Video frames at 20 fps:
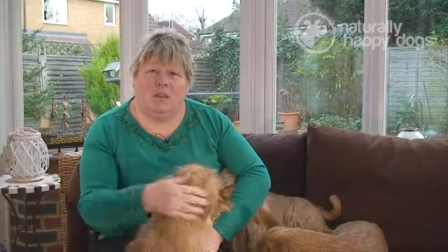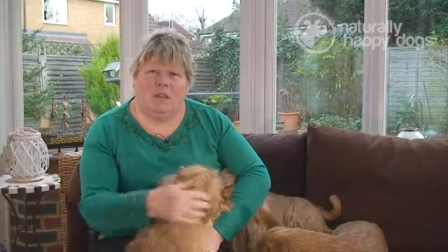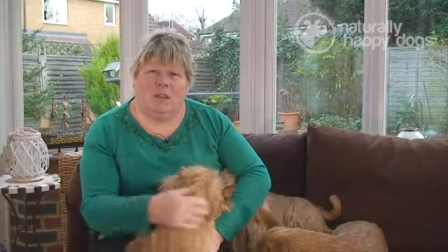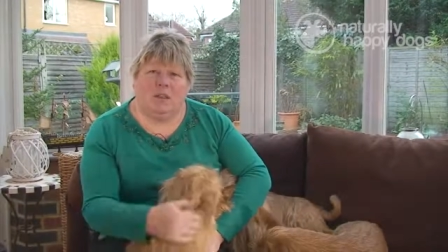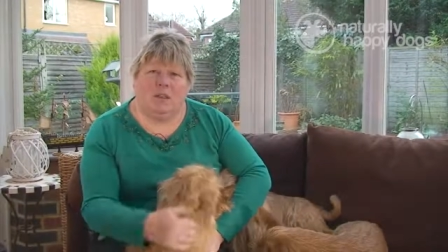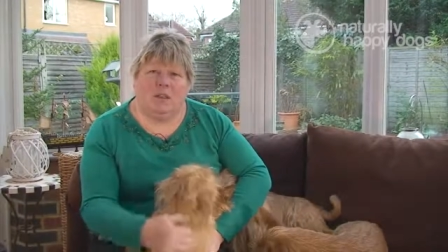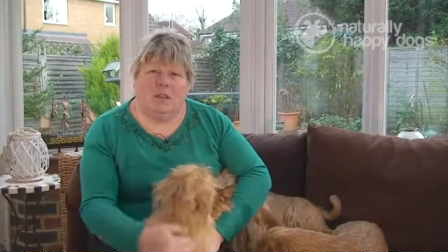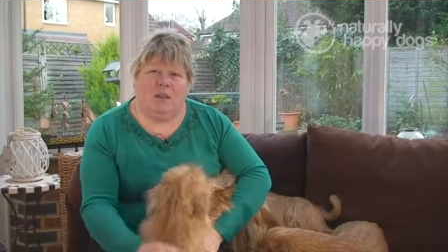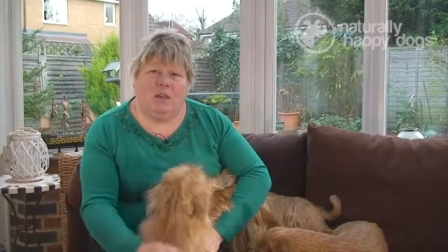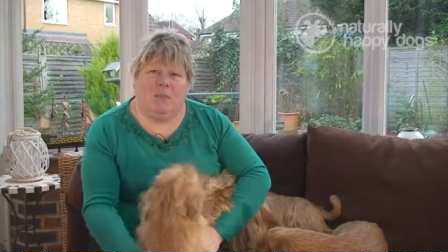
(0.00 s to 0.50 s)

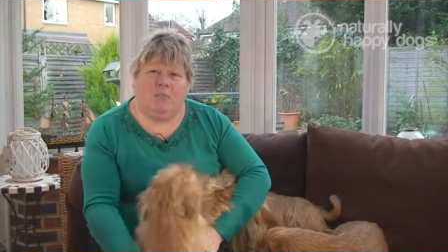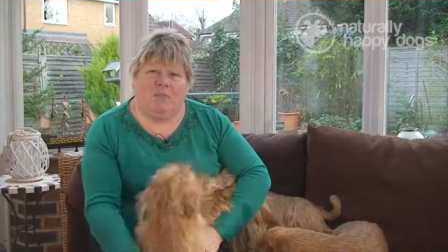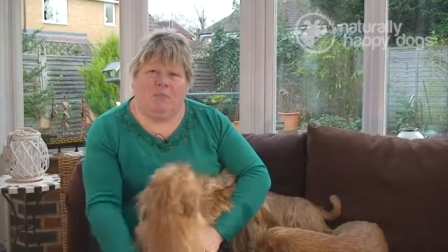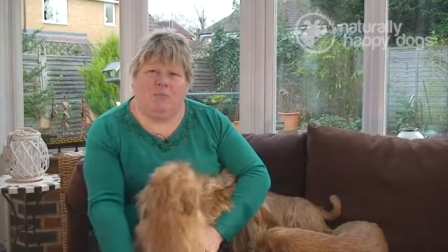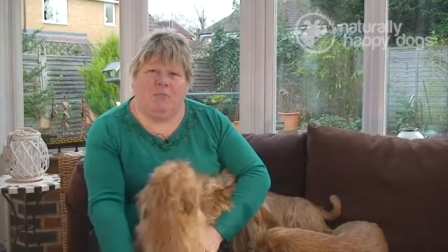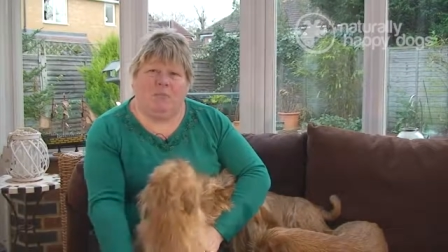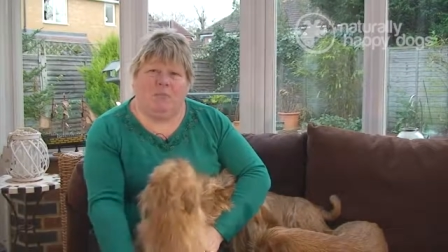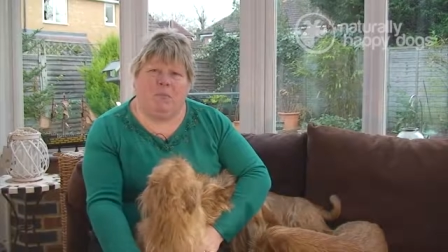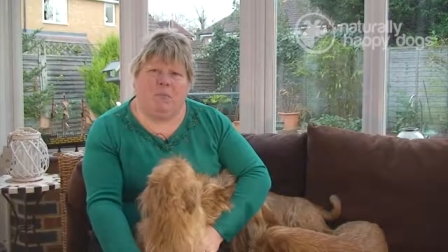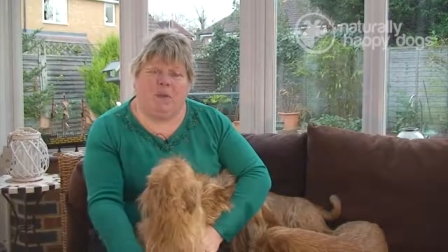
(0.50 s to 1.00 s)

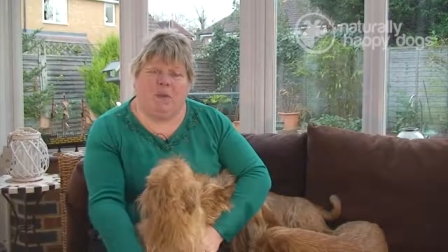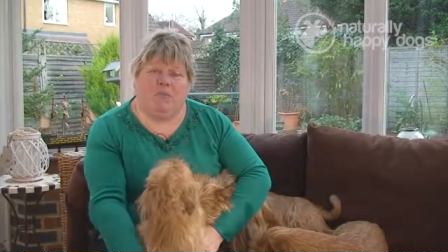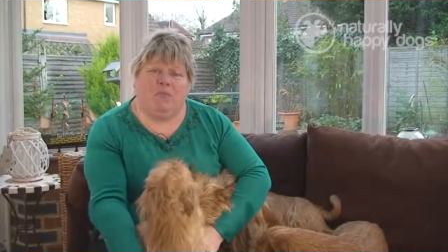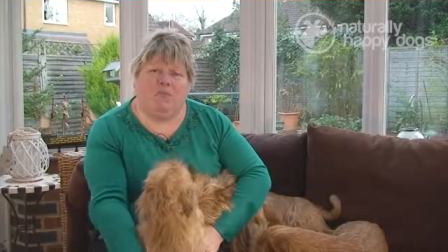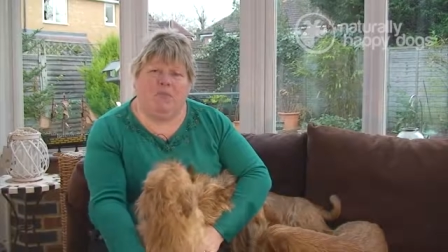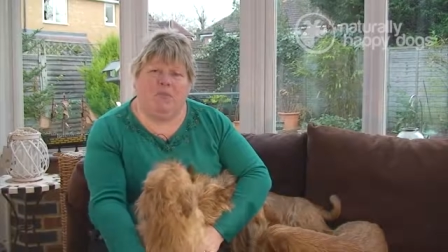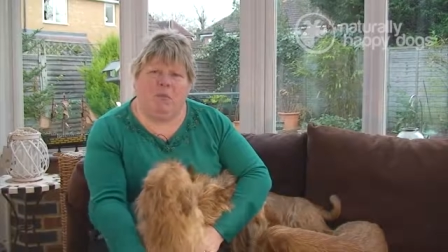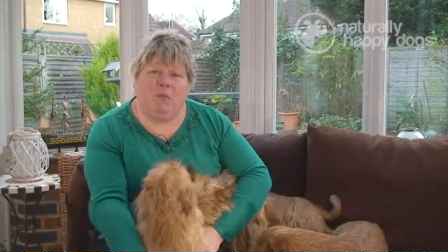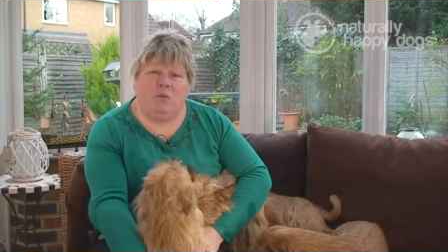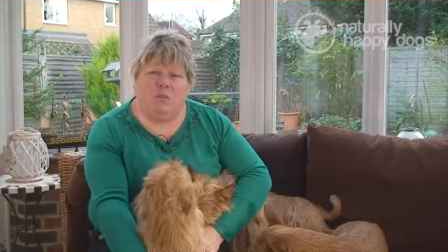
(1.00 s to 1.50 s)
But
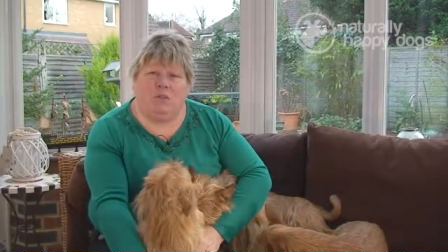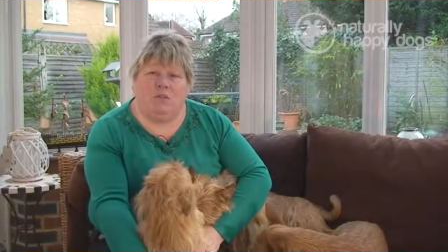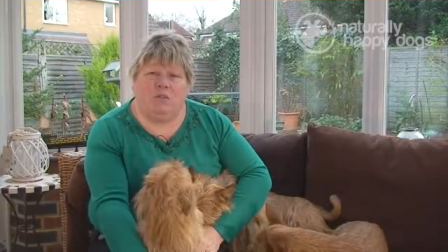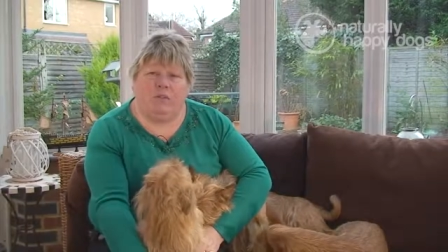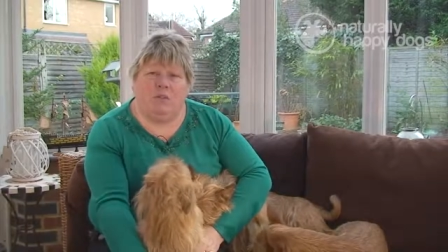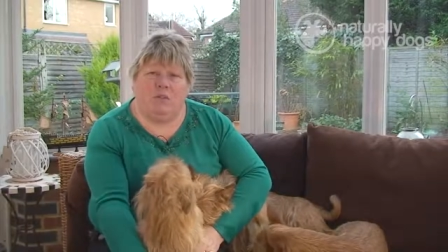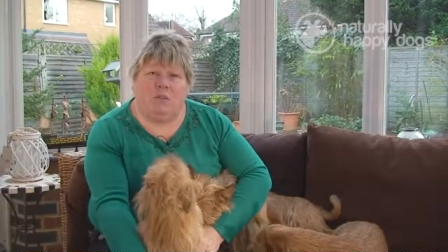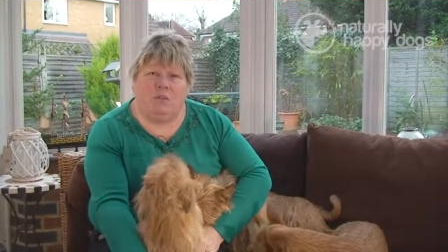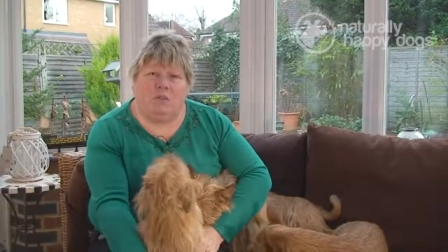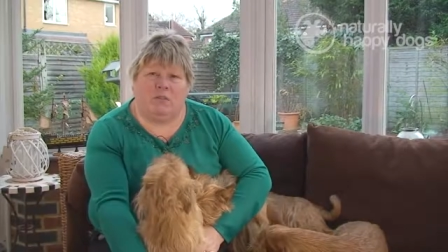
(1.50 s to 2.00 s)

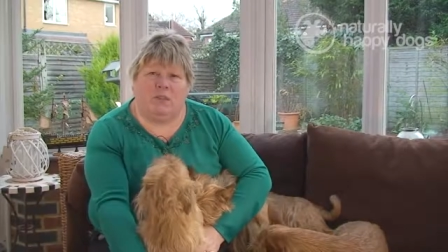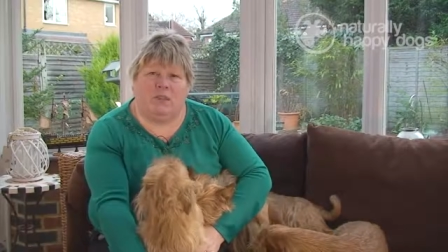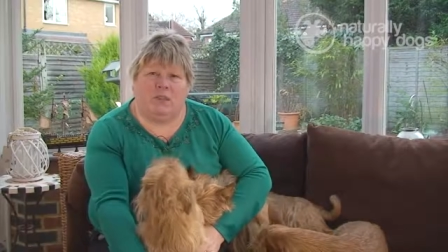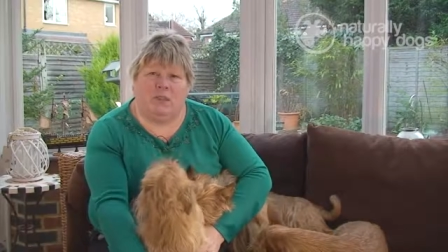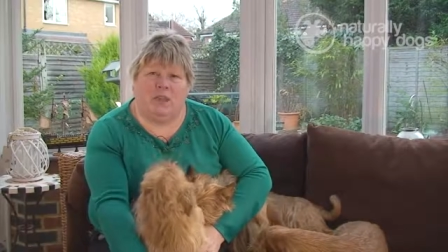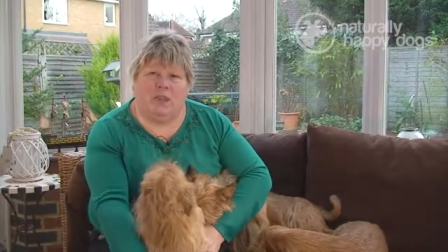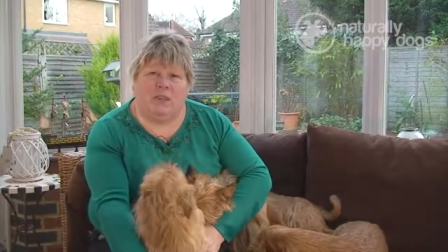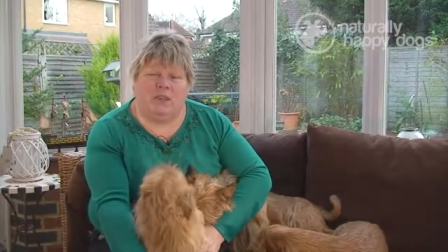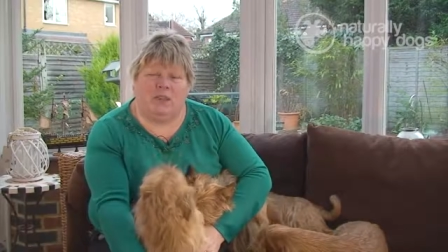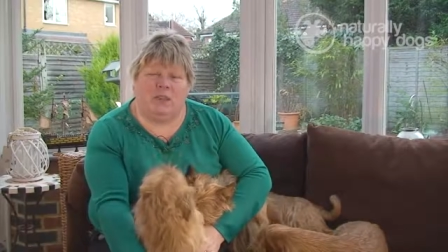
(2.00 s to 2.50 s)
food
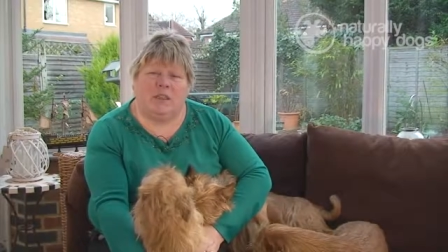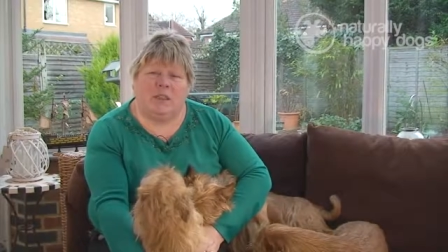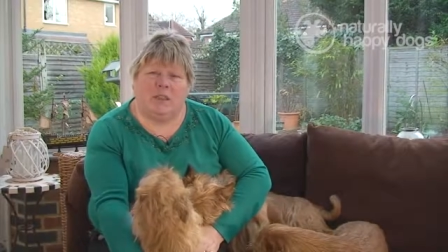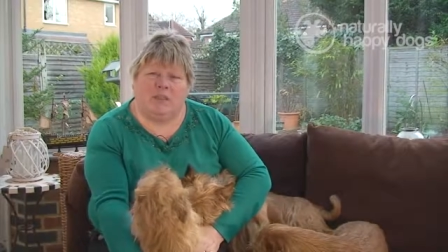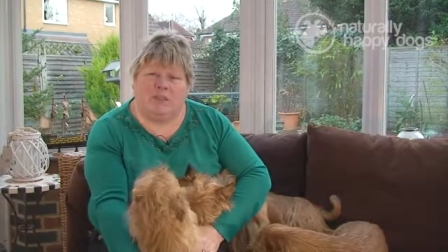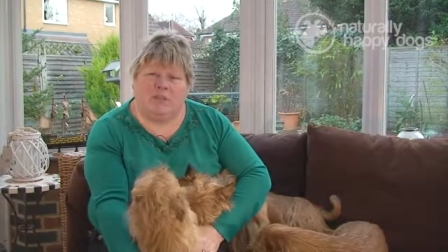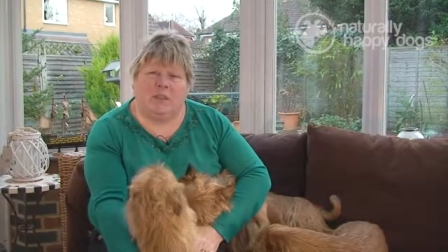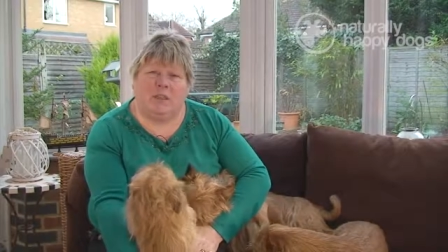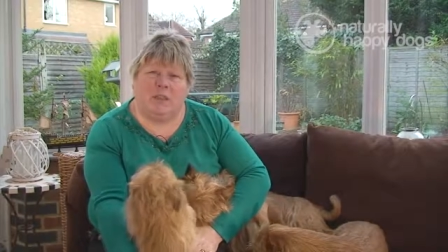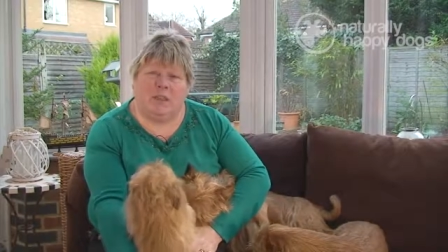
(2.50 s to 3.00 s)
orientated,
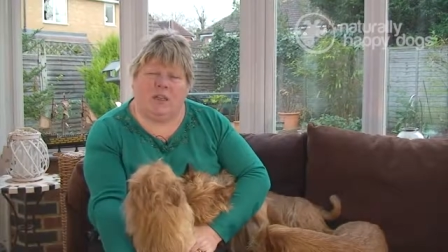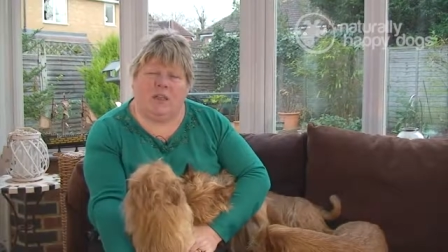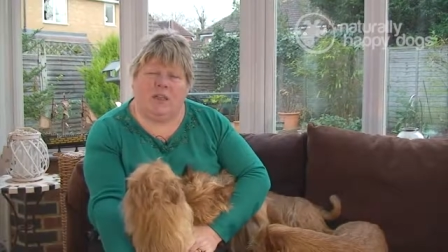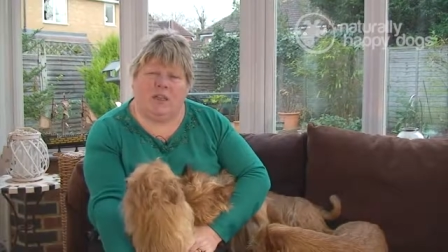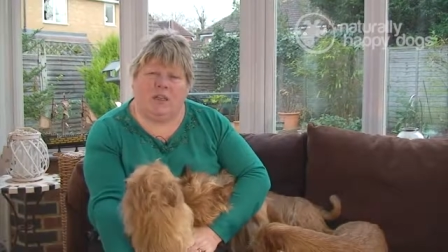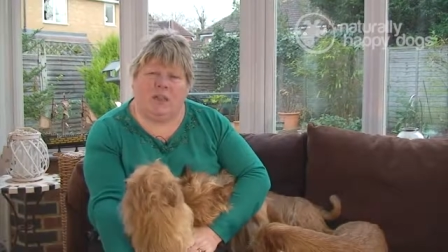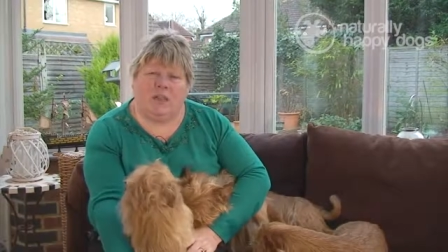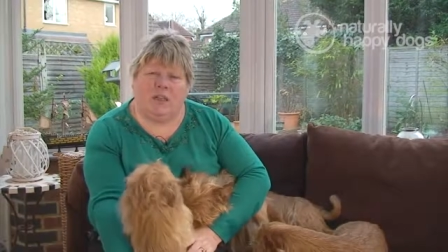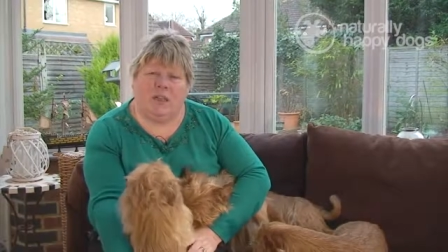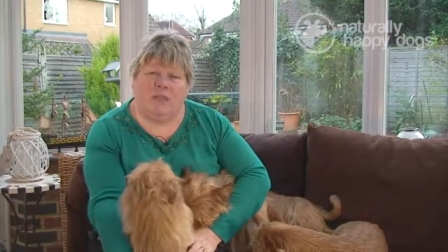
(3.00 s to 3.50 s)

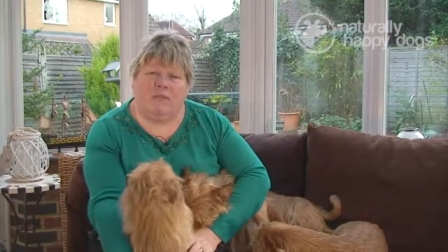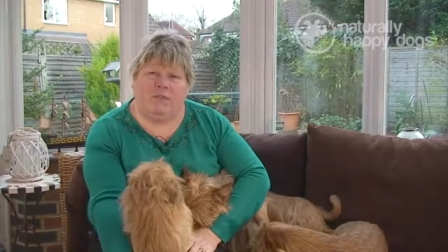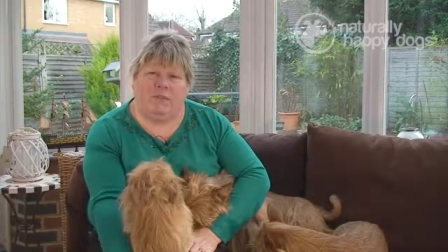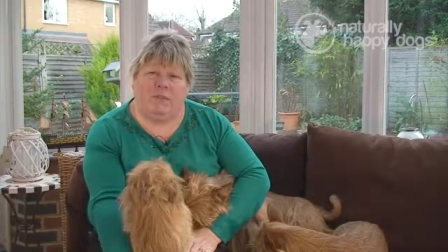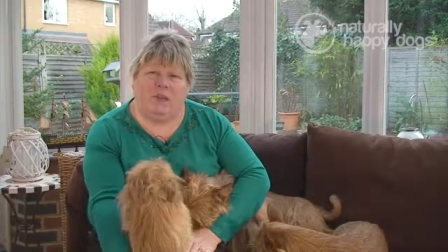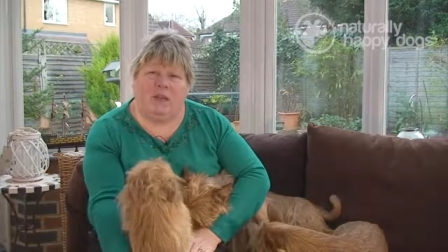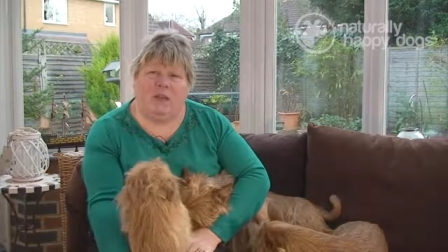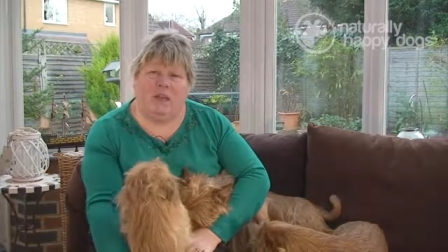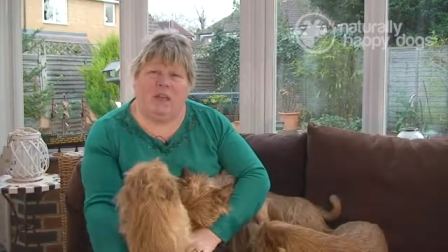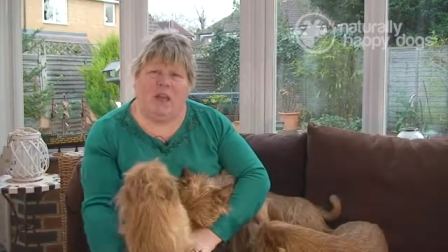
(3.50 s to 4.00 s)

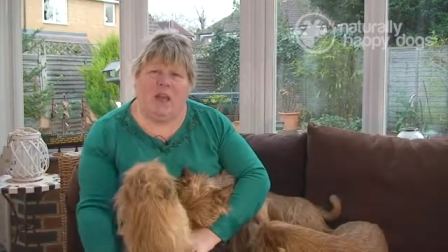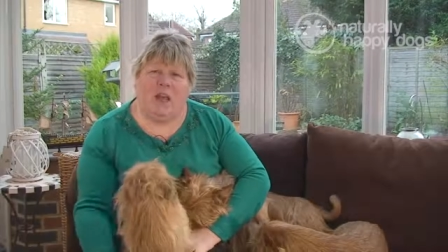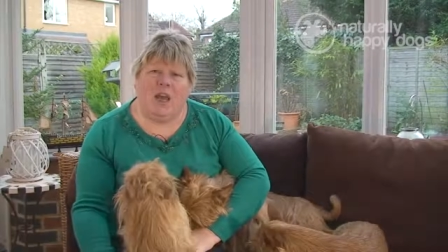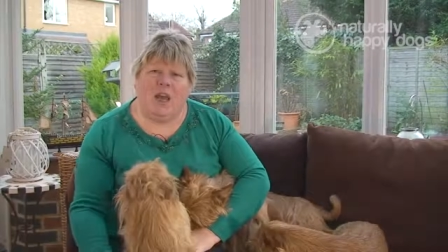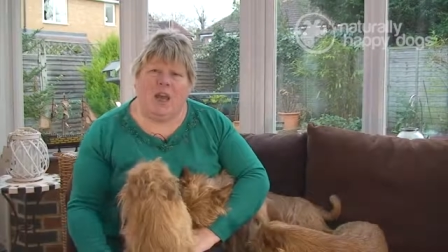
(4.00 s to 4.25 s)
definitely.